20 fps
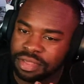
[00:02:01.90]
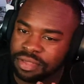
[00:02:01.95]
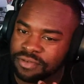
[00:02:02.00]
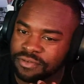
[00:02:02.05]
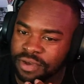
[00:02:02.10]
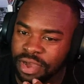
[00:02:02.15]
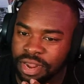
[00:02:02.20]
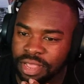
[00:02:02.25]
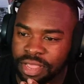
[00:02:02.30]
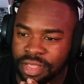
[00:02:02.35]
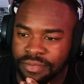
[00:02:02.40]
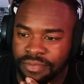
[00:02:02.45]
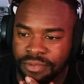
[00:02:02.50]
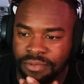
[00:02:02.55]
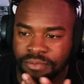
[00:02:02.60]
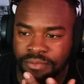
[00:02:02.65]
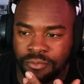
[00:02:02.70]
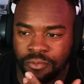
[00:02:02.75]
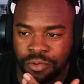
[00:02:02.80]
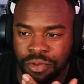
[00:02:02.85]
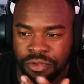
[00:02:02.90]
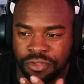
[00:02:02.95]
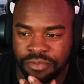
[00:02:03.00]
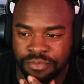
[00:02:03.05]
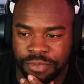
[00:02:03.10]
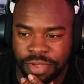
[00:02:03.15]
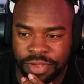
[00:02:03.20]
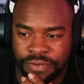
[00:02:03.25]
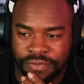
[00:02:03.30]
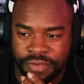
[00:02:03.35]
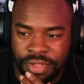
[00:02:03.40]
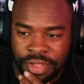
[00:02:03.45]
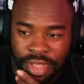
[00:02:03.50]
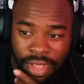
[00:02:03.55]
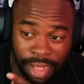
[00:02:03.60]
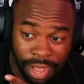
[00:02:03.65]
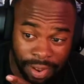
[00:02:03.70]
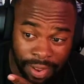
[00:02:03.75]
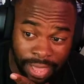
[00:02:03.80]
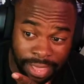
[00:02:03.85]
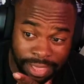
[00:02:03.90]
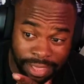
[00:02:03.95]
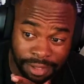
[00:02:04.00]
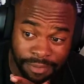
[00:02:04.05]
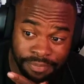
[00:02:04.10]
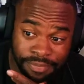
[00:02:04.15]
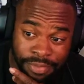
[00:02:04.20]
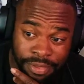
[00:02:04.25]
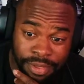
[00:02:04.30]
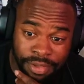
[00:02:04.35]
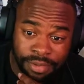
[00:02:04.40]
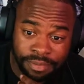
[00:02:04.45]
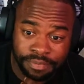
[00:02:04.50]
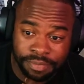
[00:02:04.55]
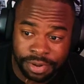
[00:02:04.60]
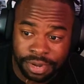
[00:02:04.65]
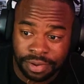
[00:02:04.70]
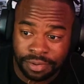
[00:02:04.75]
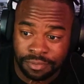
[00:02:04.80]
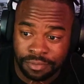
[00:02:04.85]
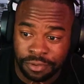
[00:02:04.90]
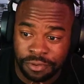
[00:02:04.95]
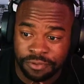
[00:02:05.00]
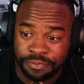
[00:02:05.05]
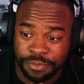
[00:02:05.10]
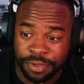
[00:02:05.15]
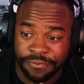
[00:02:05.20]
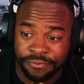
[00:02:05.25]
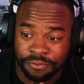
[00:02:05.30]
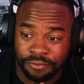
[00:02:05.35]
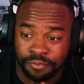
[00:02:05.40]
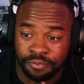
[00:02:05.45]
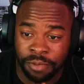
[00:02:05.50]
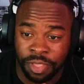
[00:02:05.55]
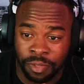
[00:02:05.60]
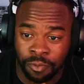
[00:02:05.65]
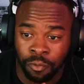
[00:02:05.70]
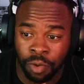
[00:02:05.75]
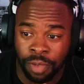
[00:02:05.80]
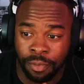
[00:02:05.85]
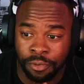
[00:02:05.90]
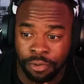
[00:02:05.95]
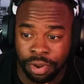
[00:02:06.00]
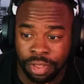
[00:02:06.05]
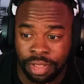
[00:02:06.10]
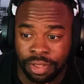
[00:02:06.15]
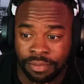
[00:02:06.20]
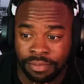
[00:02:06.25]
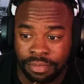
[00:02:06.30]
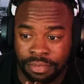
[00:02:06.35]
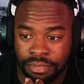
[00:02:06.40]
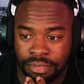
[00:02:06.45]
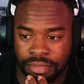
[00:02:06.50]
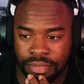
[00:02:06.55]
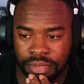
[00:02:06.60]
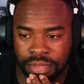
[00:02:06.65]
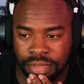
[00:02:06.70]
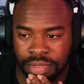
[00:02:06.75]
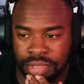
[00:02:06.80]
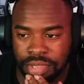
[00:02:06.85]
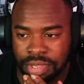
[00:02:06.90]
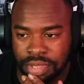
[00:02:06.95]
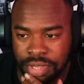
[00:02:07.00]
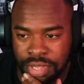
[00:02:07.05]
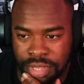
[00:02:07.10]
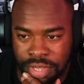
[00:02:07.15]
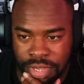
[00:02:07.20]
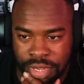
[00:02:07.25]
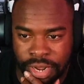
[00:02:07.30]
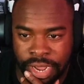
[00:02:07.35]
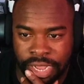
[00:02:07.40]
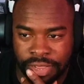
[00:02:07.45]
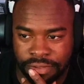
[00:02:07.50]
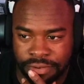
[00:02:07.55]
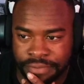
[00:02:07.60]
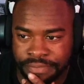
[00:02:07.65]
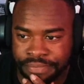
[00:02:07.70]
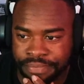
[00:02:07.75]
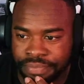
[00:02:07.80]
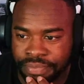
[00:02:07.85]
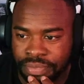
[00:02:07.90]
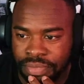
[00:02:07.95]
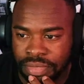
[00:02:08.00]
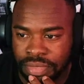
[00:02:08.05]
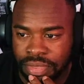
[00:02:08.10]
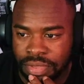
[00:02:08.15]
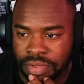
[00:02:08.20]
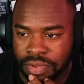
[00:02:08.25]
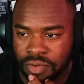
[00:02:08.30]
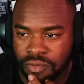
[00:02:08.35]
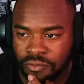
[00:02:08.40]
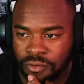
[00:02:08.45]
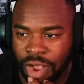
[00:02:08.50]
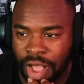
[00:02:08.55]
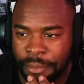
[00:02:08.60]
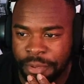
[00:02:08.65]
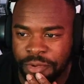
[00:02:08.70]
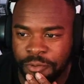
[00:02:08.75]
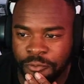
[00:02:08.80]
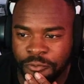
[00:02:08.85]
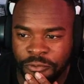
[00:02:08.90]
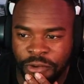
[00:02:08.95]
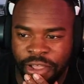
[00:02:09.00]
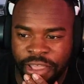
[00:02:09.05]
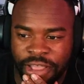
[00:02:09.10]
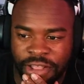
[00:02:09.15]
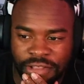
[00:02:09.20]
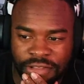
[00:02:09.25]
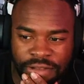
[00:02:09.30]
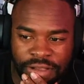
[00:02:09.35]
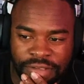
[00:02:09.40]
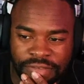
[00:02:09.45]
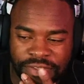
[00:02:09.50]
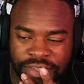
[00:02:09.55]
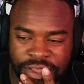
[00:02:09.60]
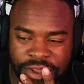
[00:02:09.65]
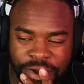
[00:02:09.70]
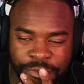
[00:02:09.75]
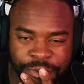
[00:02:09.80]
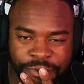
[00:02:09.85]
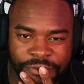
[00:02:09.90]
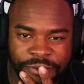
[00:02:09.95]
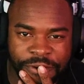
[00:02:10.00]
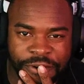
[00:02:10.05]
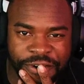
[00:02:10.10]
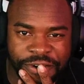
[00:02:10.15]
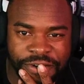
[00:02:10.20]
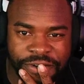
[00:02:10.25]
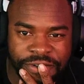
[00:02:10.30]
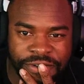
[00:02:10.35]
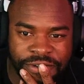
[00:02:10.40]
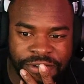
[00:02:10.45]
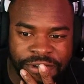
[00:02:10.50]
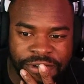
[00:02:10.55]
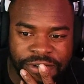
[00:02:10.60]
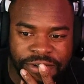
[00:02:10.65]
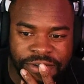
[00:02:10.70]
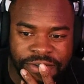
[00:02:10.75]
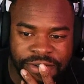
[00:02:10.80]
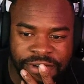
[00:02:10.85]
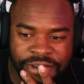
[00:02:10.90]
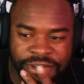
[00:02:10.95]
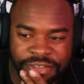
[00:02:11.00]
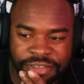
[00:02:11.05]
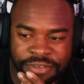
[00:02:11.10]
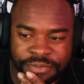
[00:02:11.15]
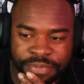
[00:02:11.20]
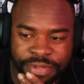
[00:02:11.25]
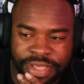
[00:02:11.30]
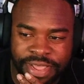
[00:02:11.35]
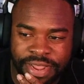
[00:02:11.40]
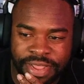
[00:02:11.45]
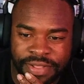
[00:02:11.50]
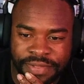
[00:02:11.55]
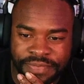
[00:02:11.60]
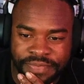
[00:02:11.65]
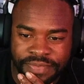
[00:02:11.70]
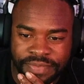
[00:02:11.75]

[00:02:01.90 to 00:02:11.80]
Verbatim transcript: Try it again. Will Smith. I like him, but Will Smith makes way more than him. He's a good actor. Robin Wright. I've seen her before. What she played in?